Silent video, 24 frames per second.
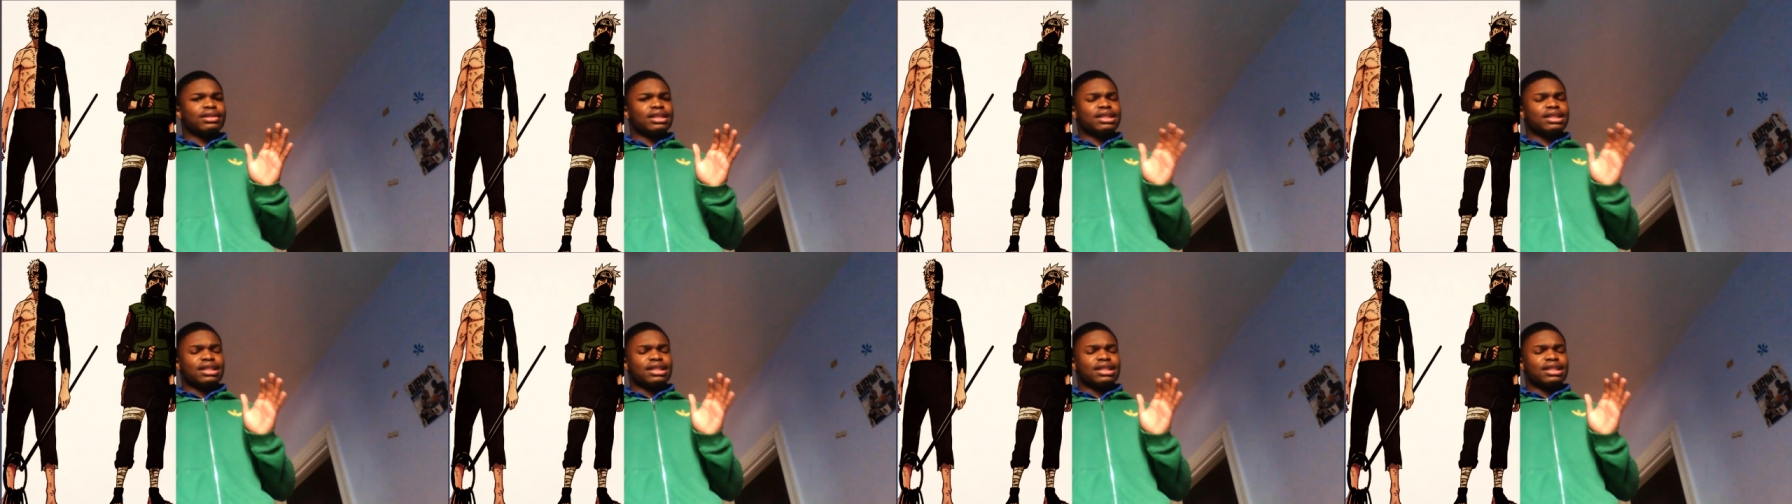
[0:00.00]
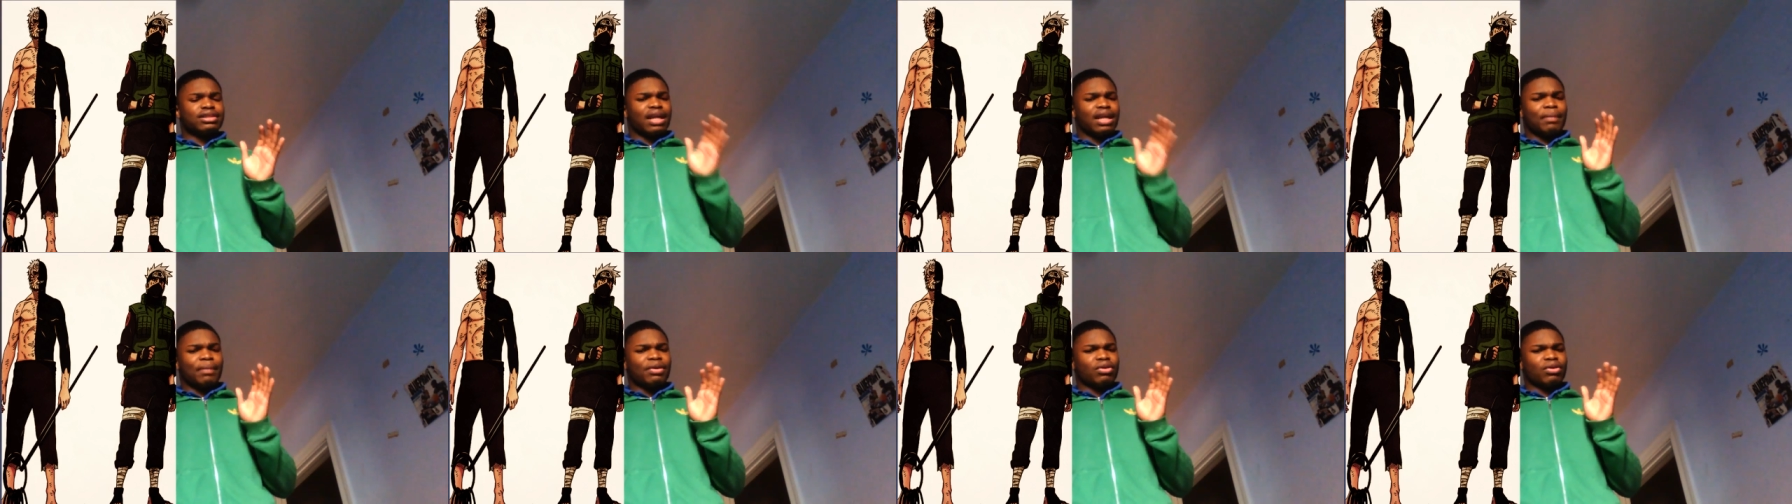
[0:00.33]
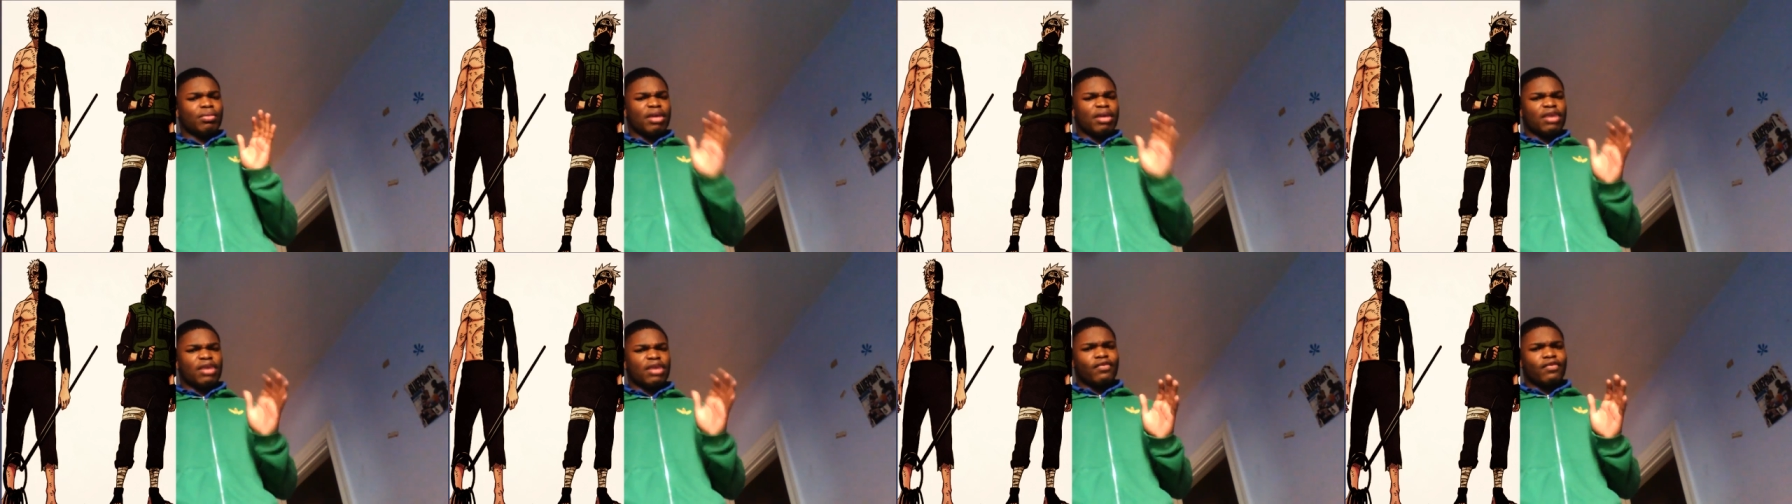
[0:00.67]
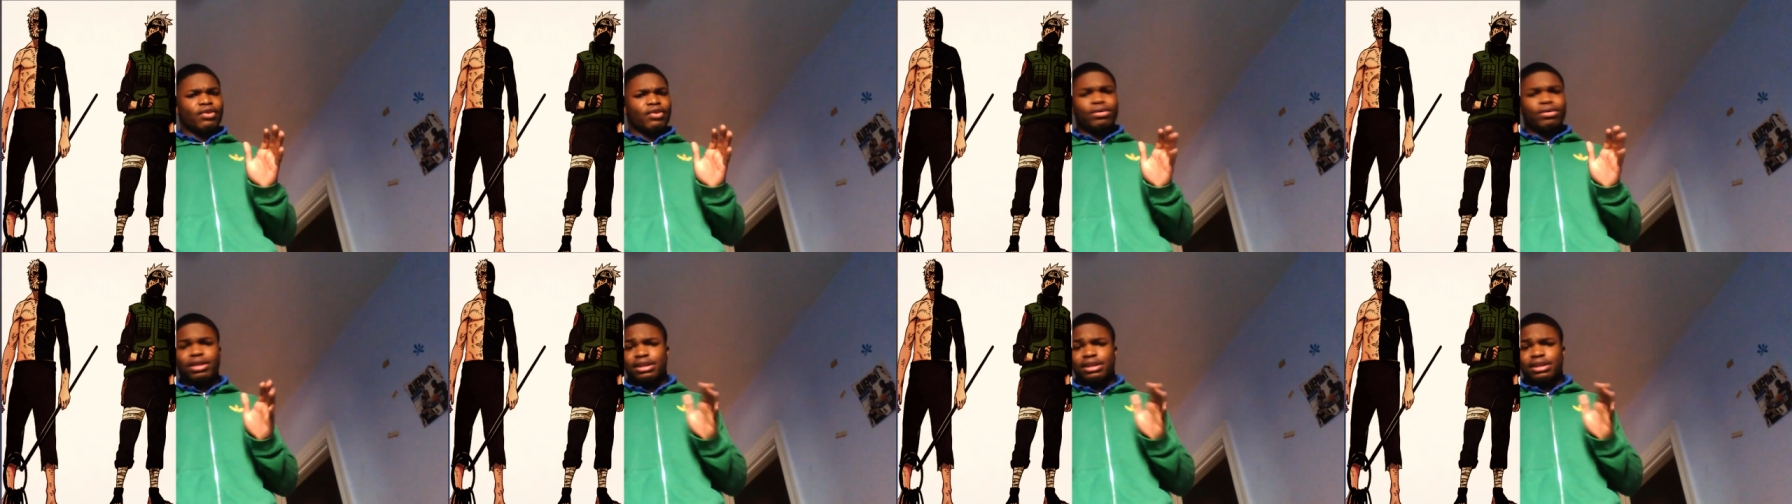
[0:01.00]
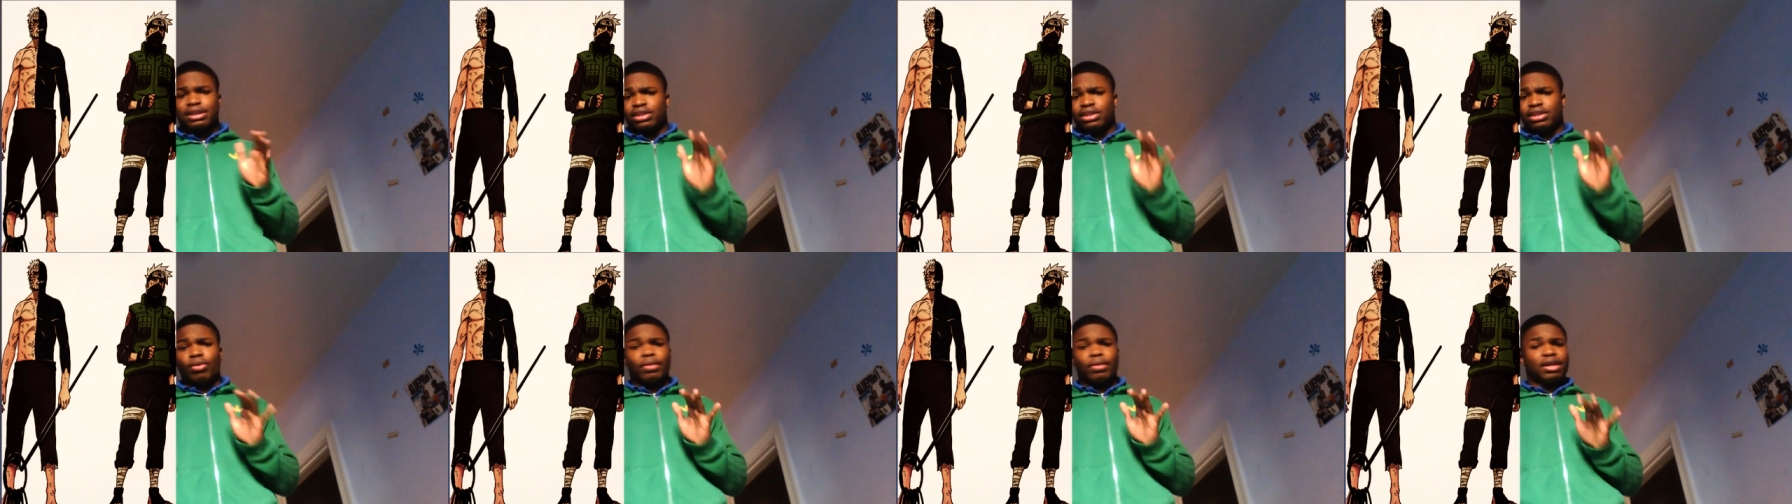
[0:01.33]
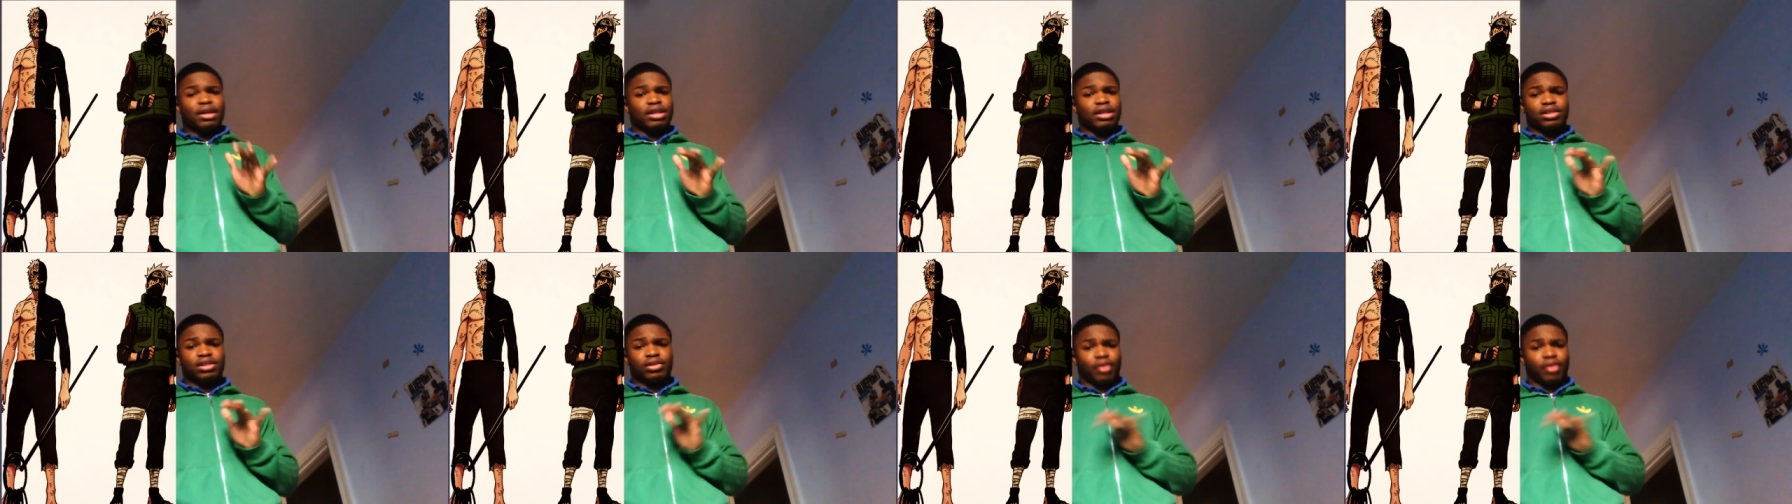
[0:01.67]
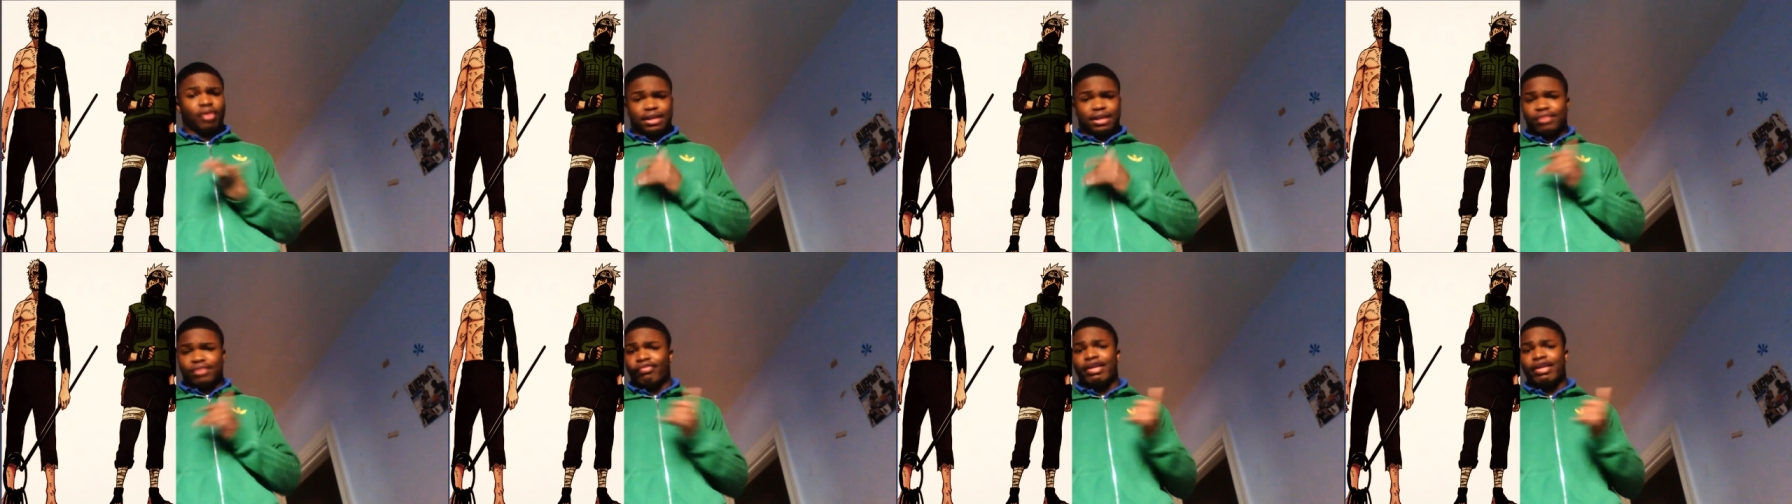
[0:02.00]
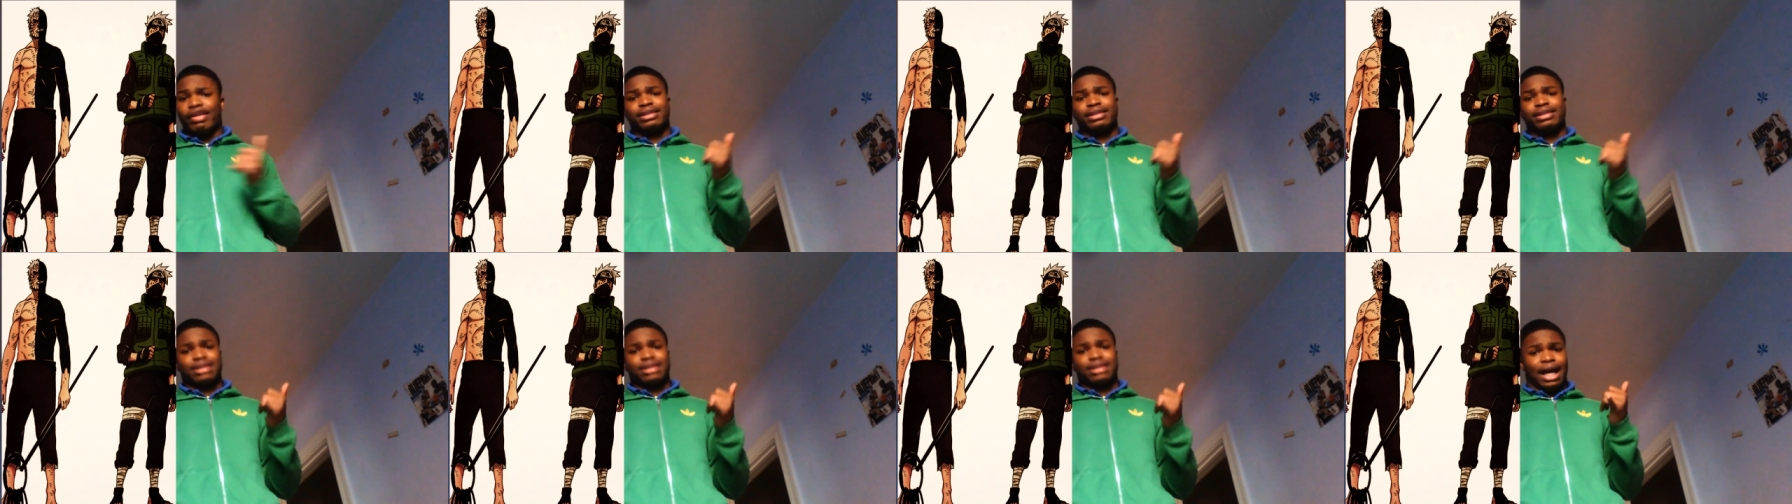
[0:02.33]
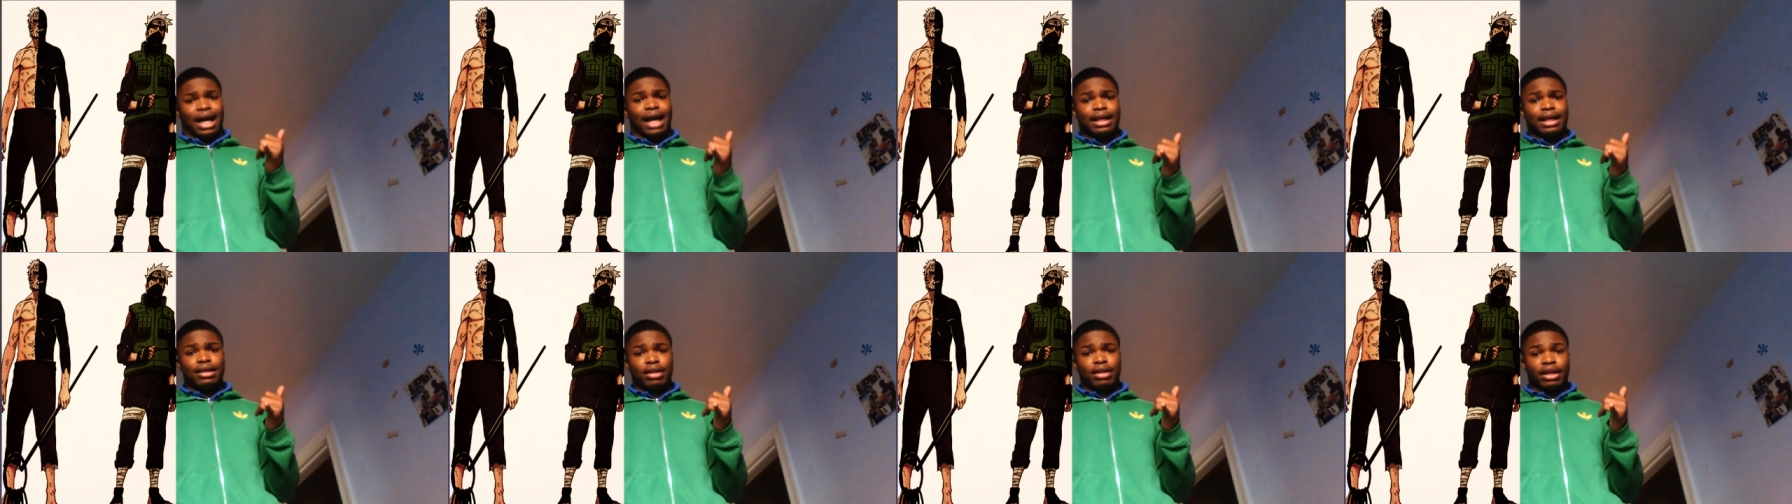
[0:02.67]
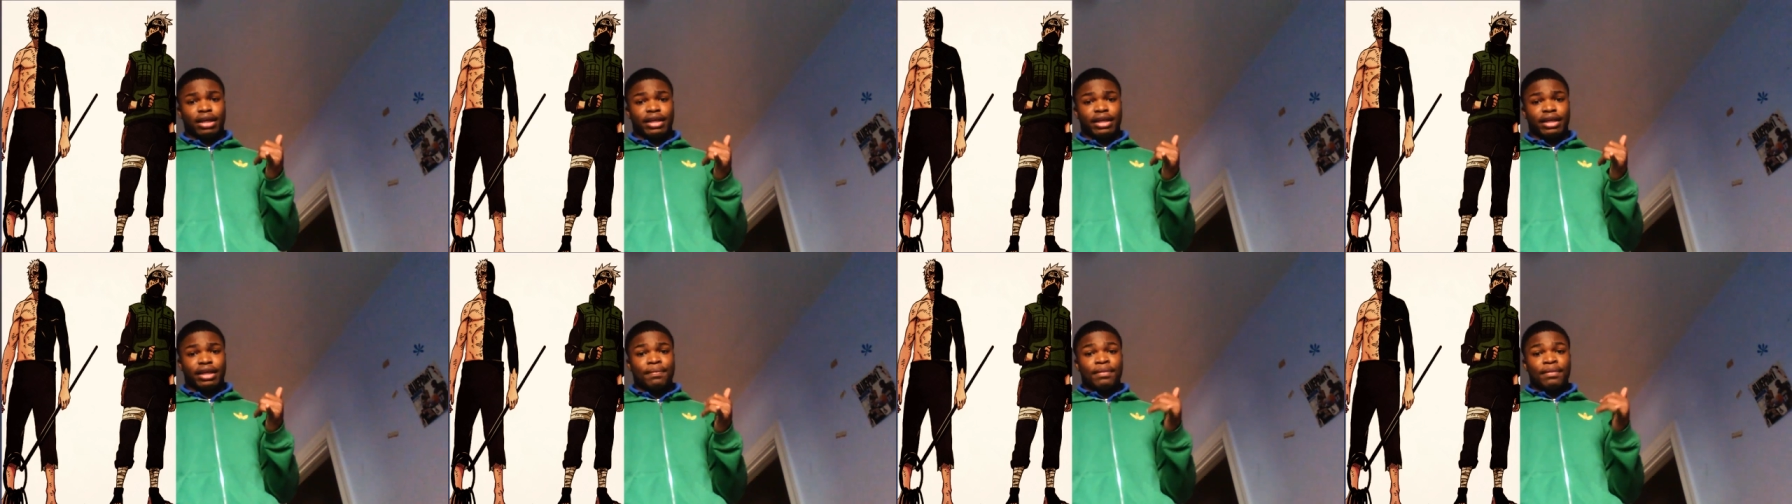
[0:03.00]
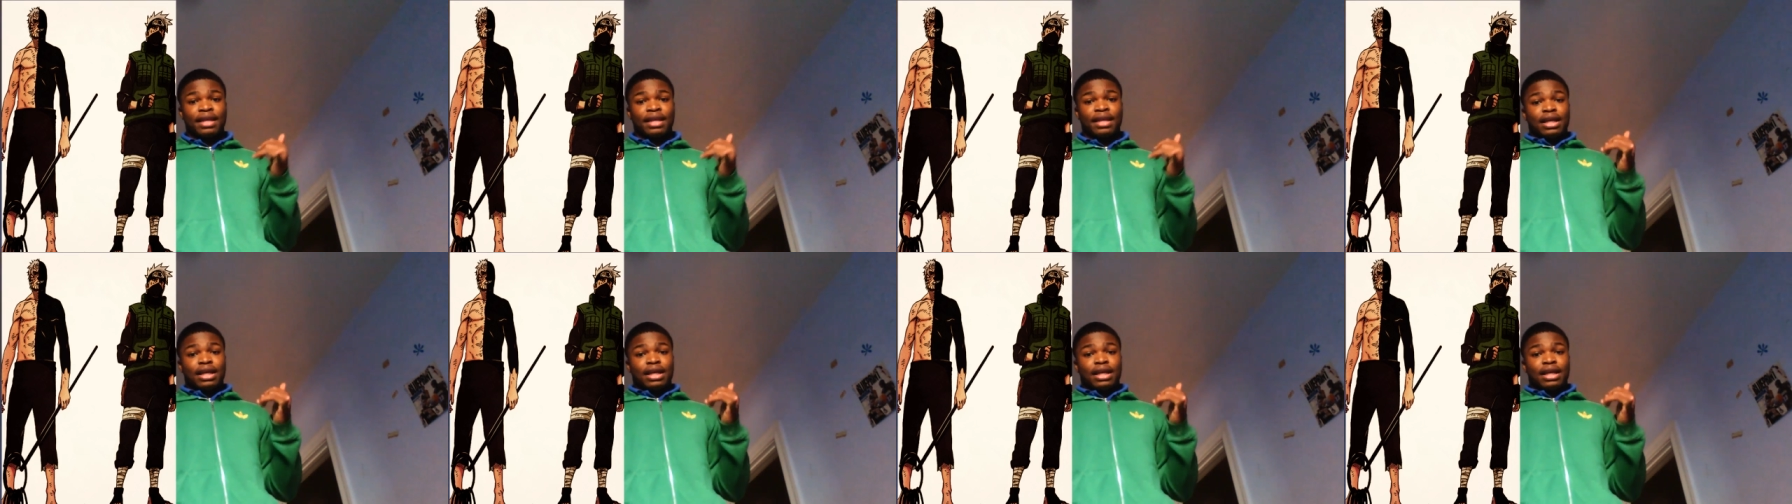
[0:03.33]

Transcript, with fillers: Tenshin should not be on the battlefield because he's nowhere near as fast as Guy anyway.